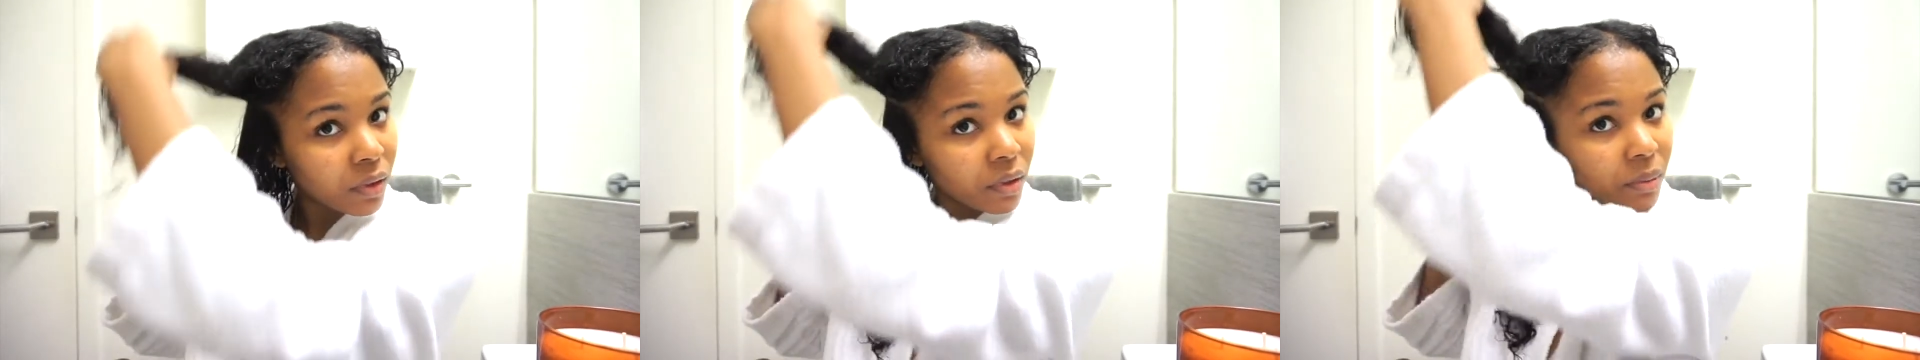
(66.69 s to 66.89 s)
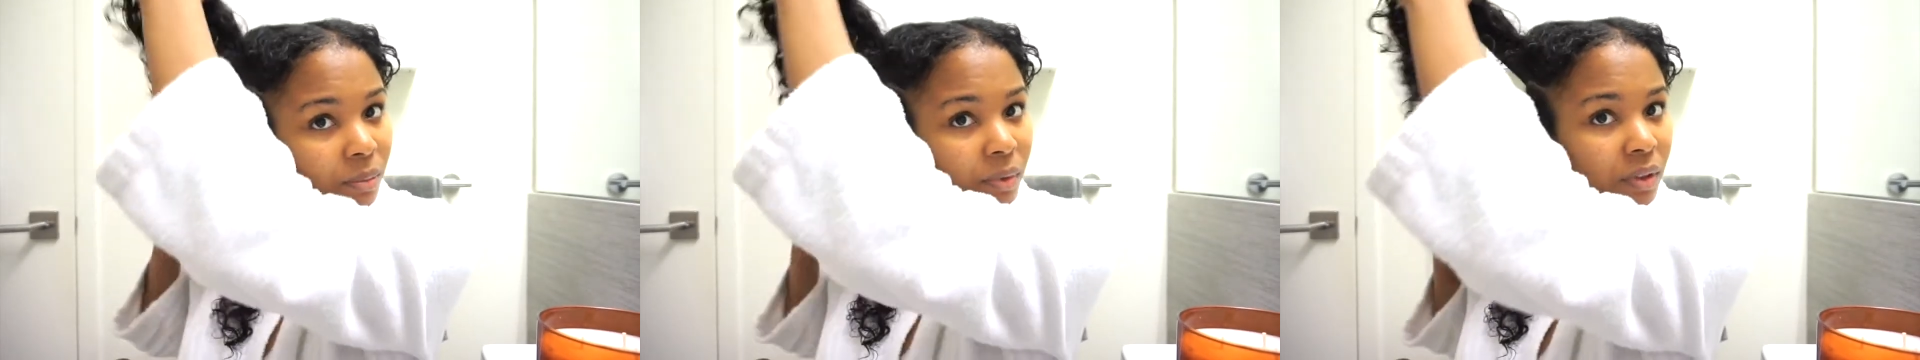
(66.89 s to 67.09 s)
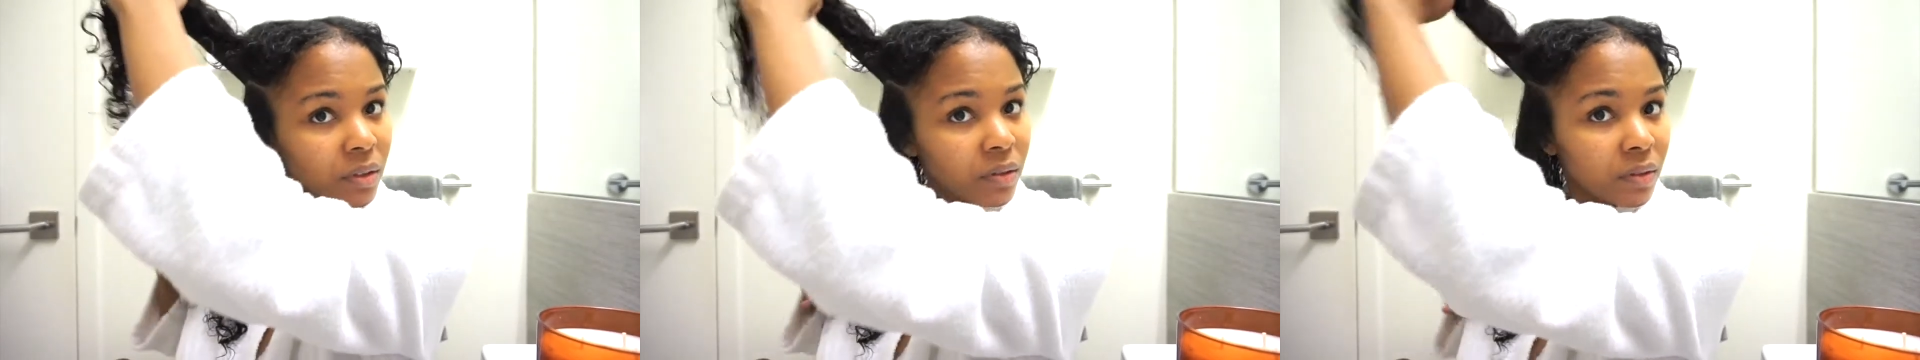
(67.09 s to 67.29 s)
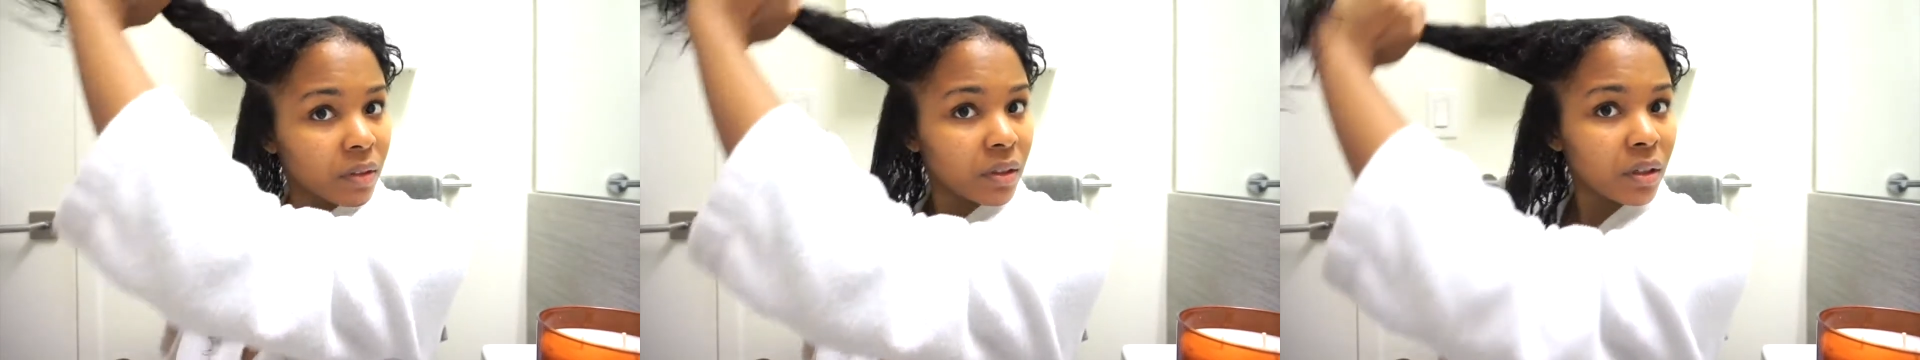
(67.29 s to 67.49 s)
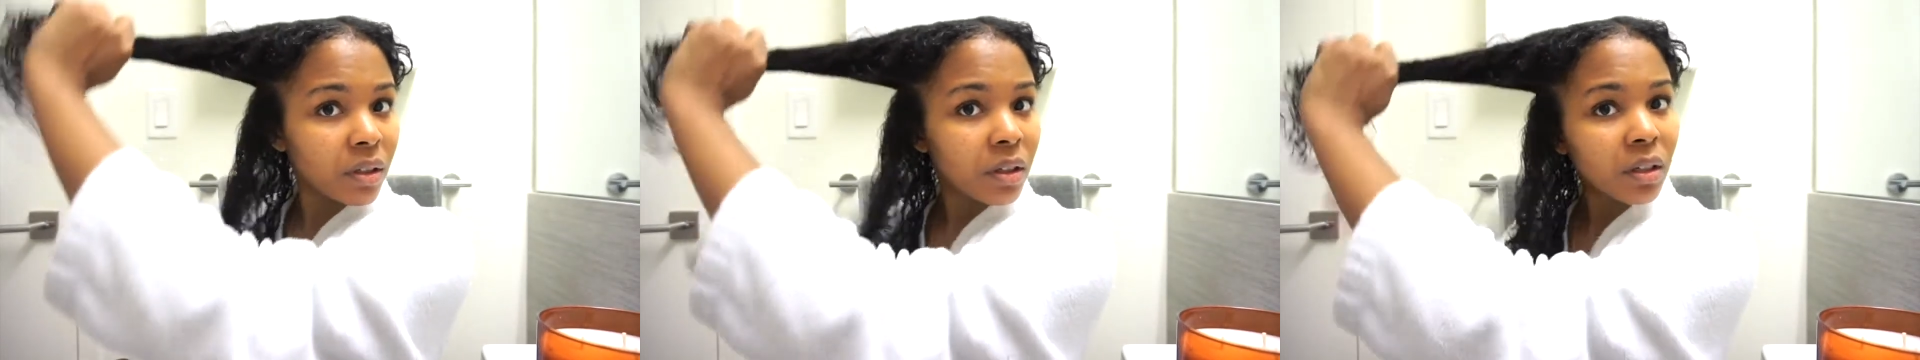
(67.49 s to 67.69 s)
This will seal
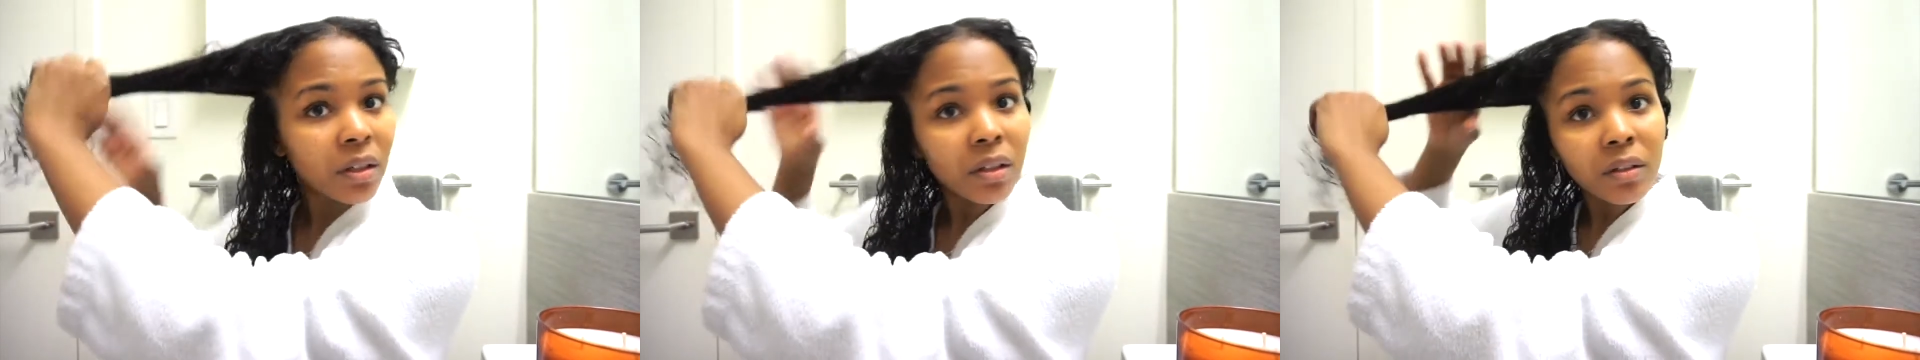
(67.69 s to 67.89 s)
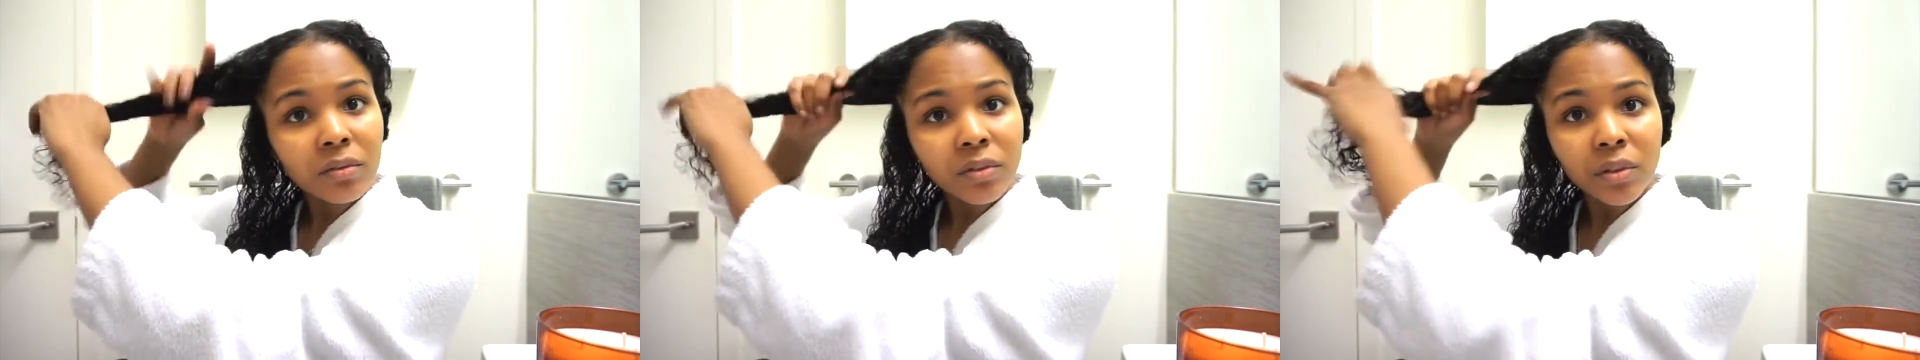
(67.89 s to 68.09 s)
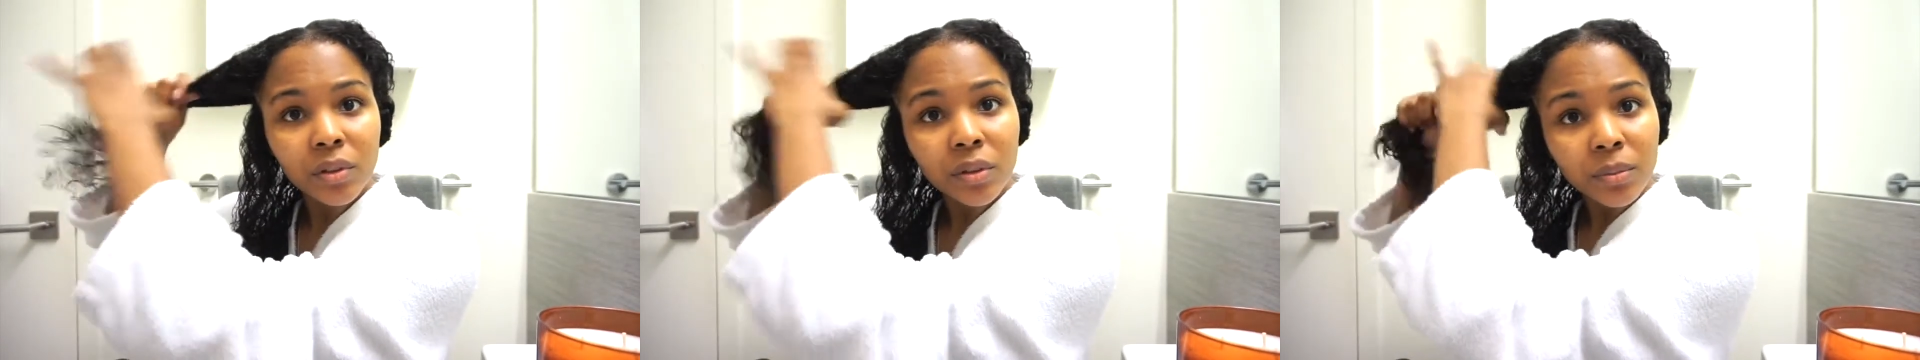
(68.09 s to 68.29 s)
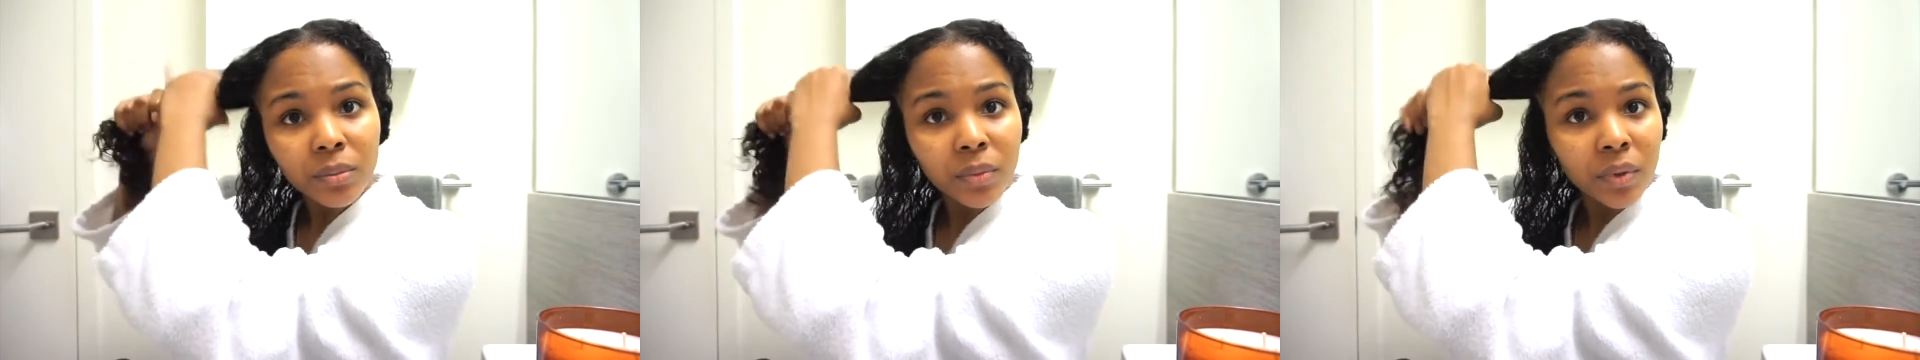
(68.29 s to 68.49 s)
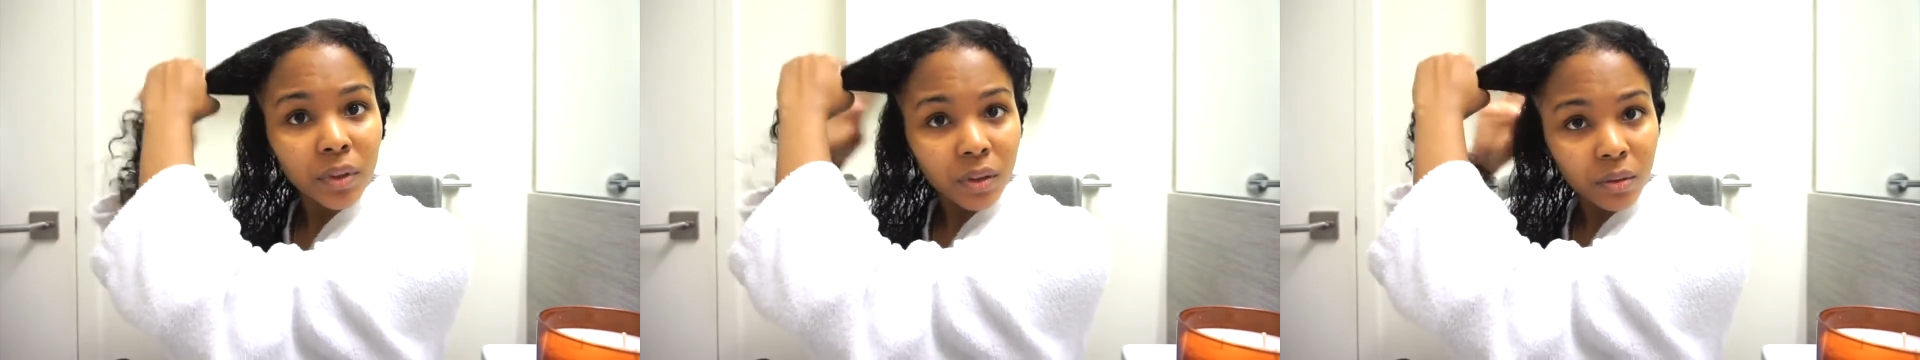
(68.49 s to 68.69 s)
the moisture
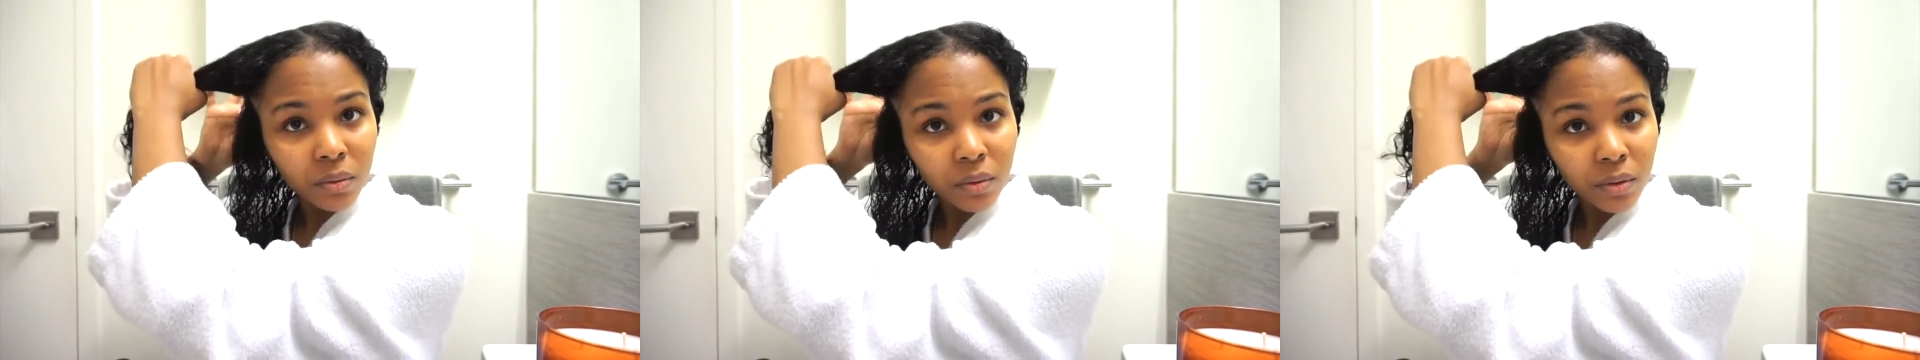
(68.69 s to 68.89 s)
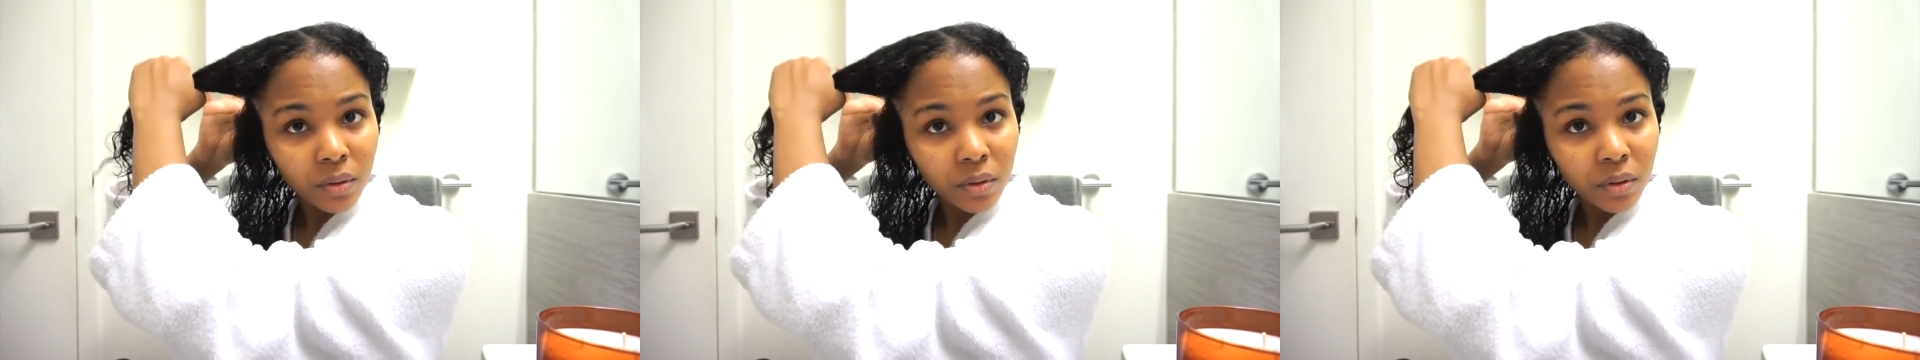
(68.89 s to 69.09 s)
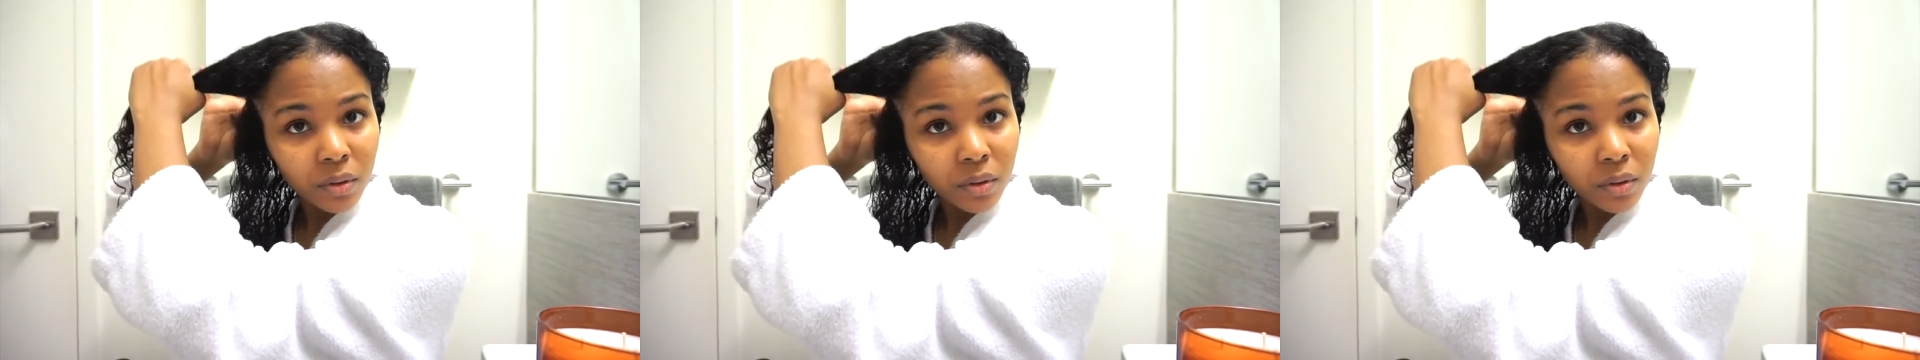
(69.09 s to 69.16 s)
inside the hair.